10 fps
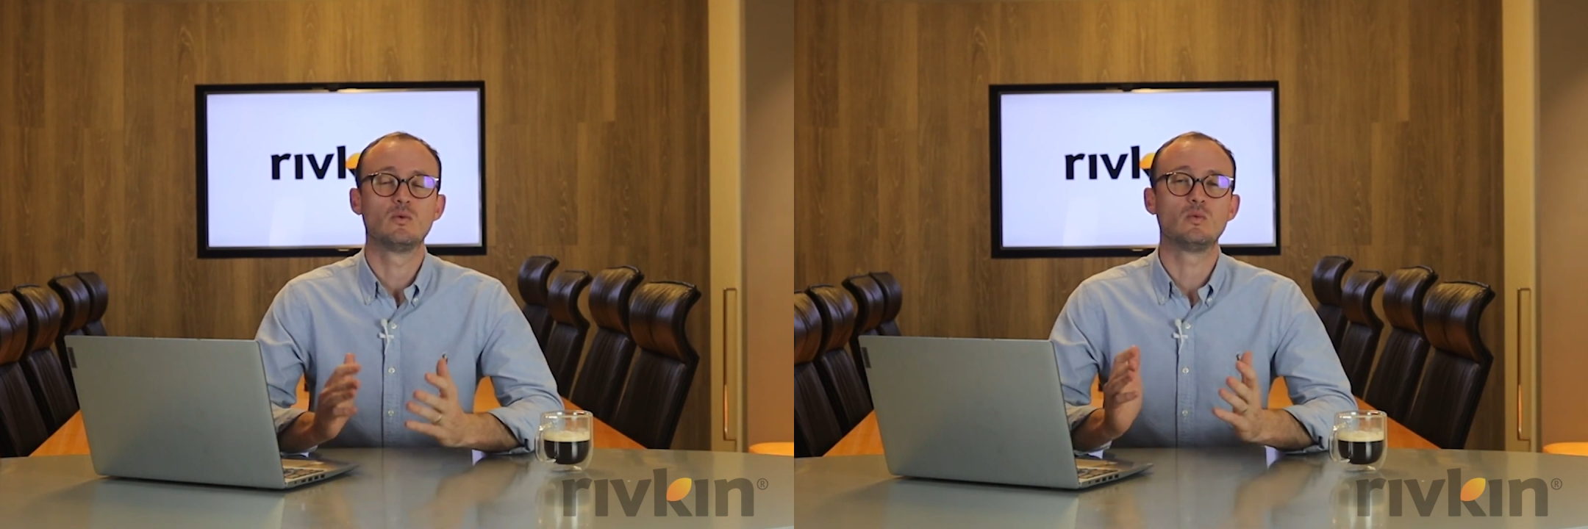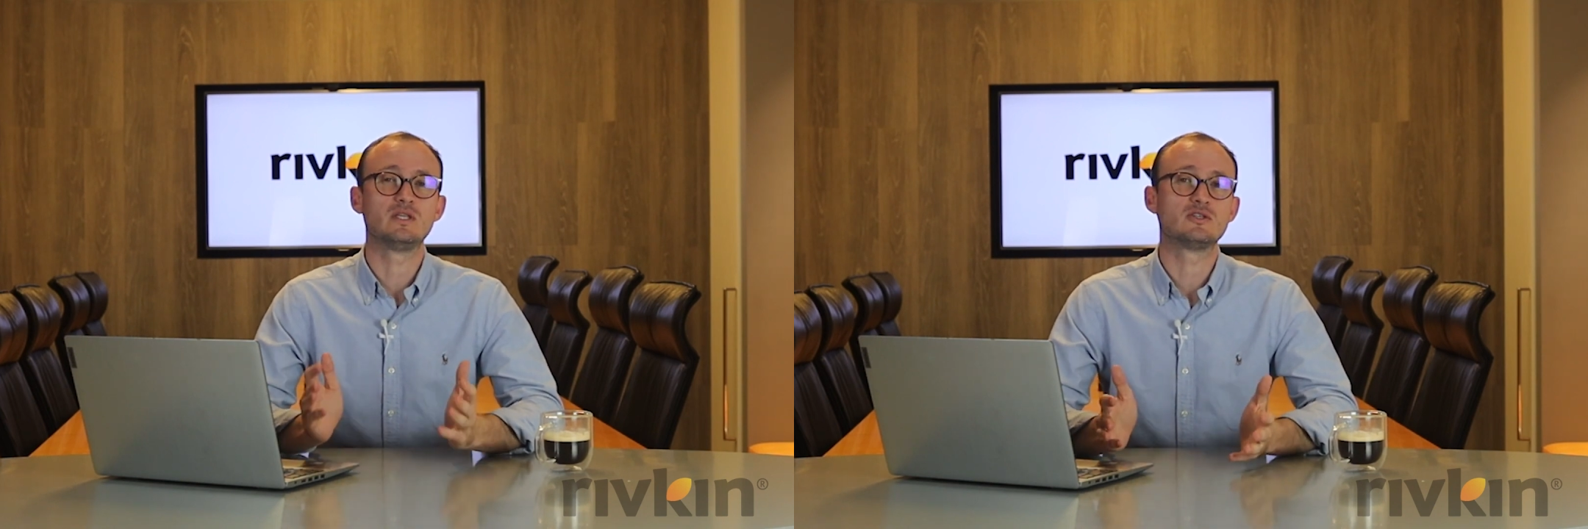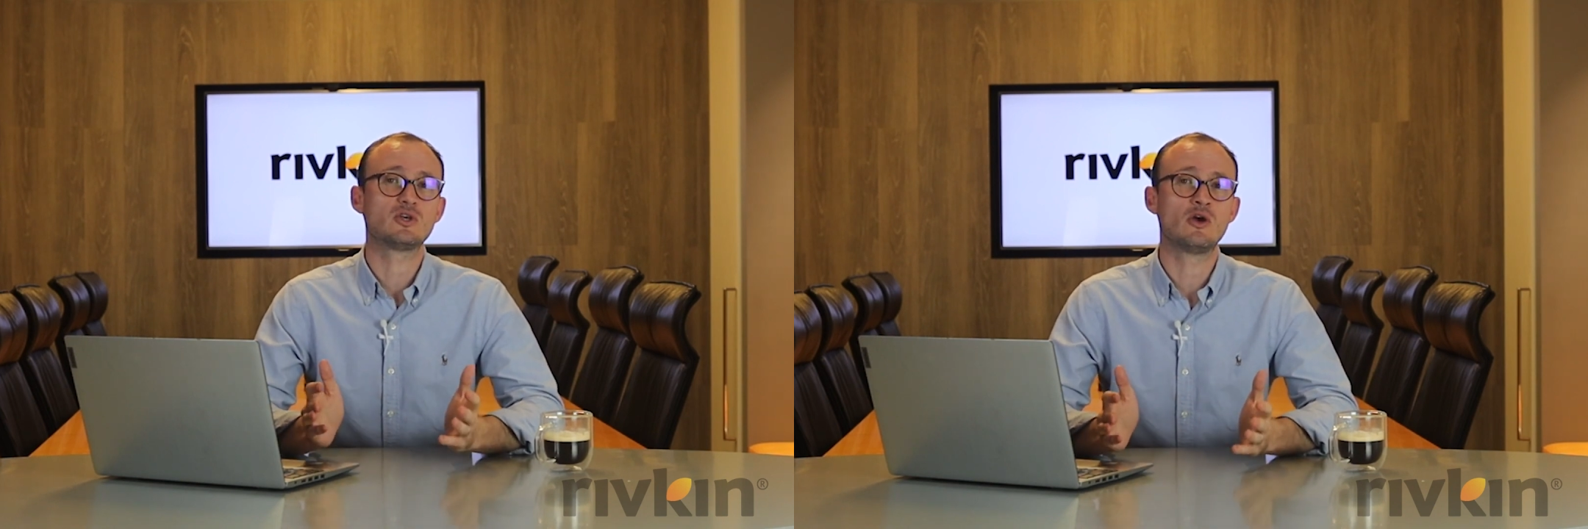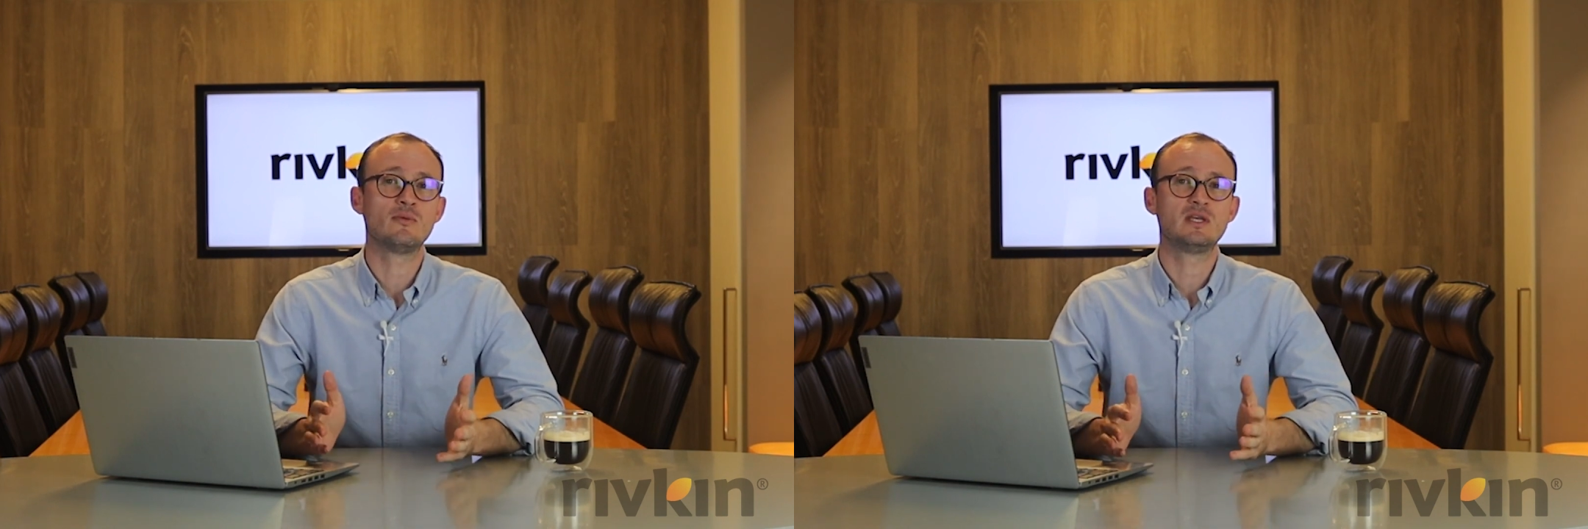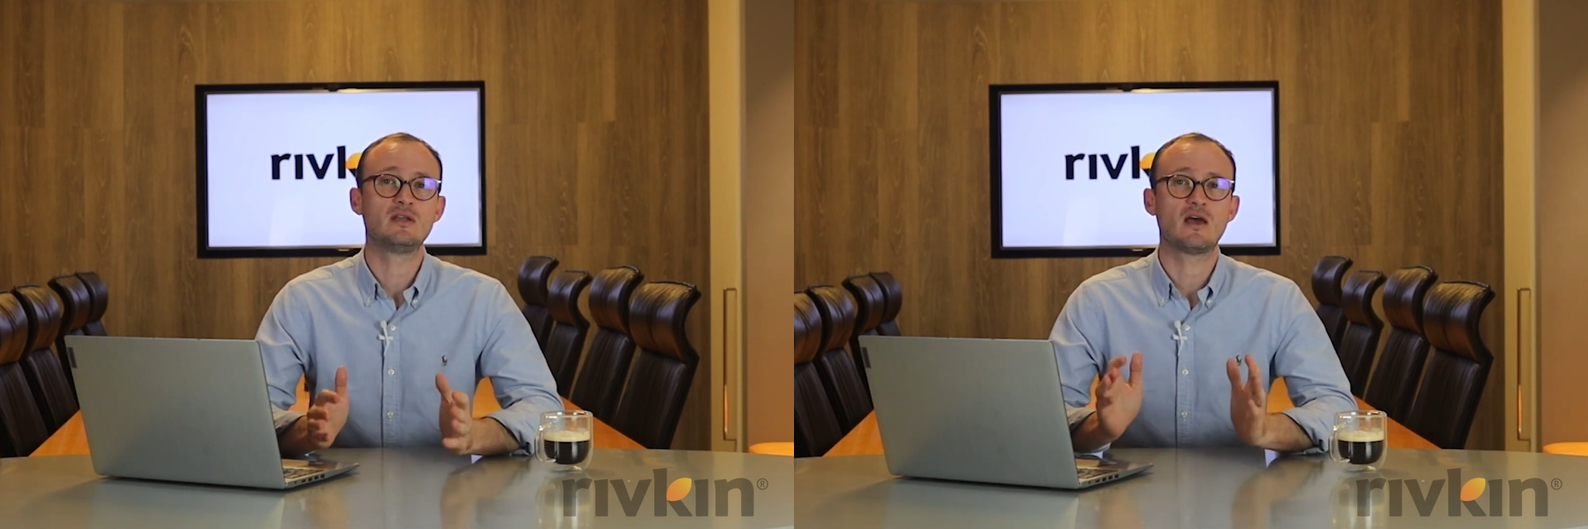we
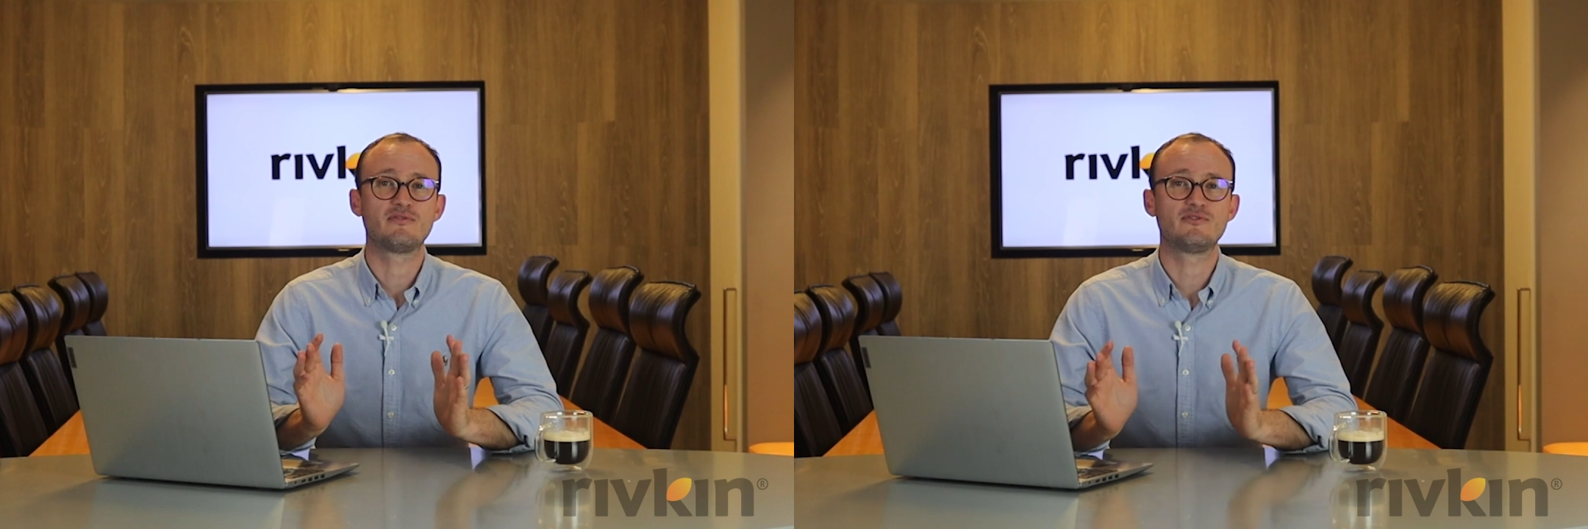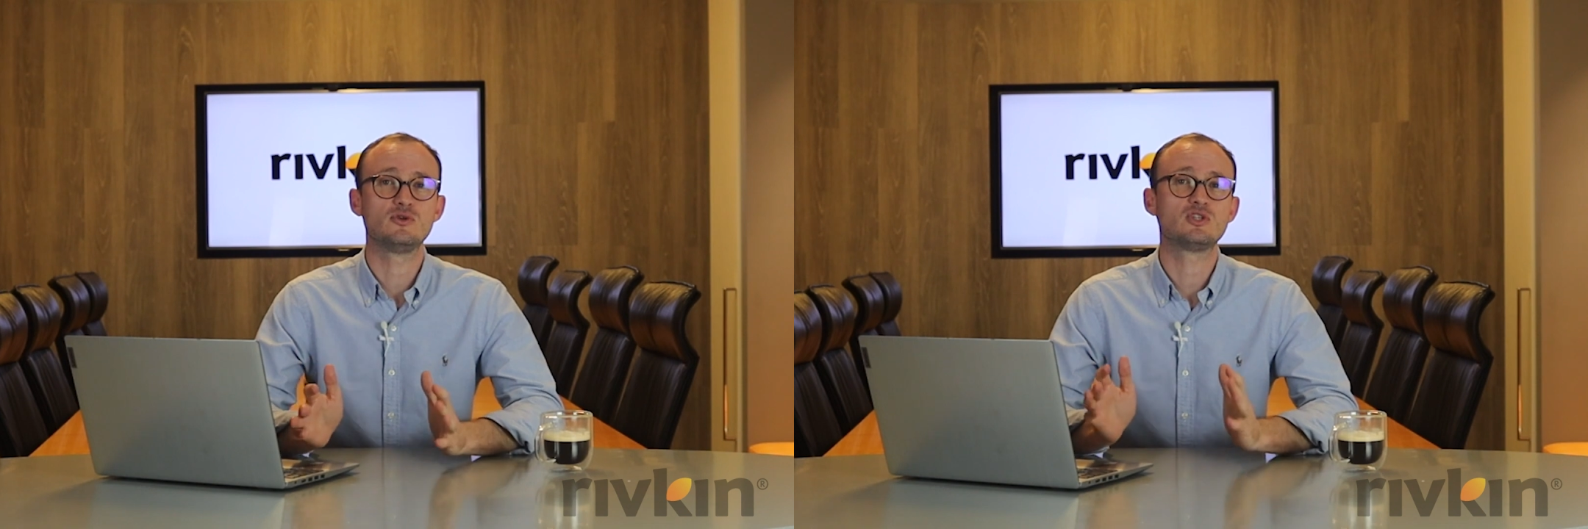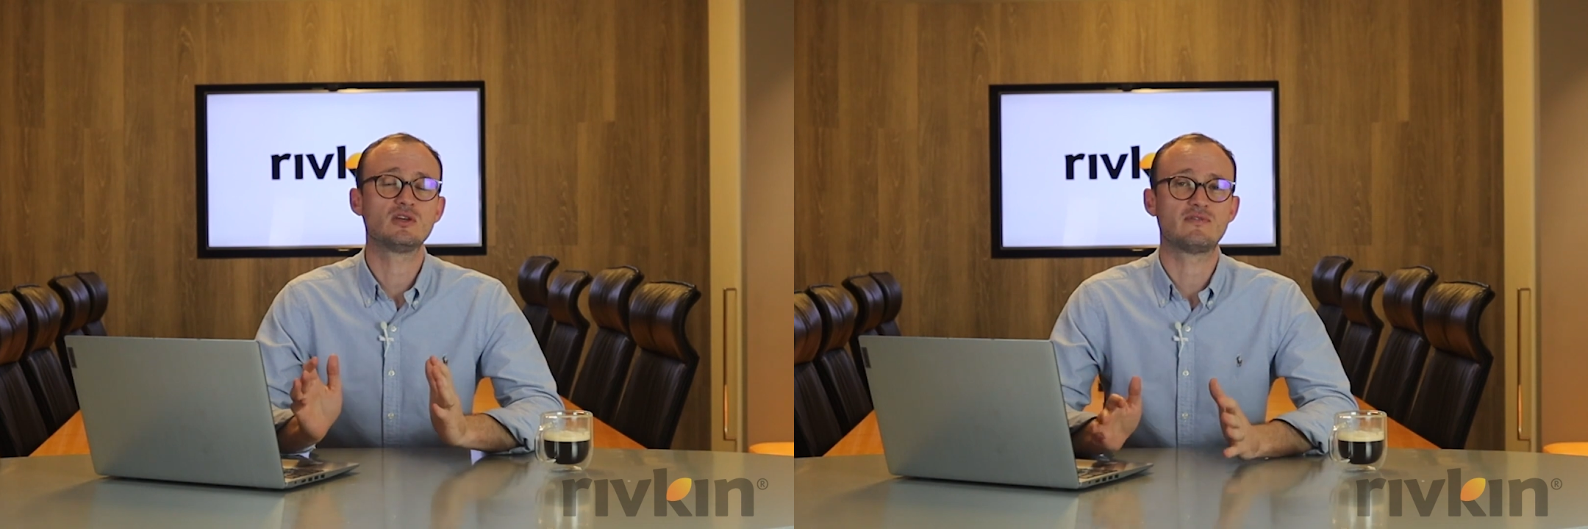determine a future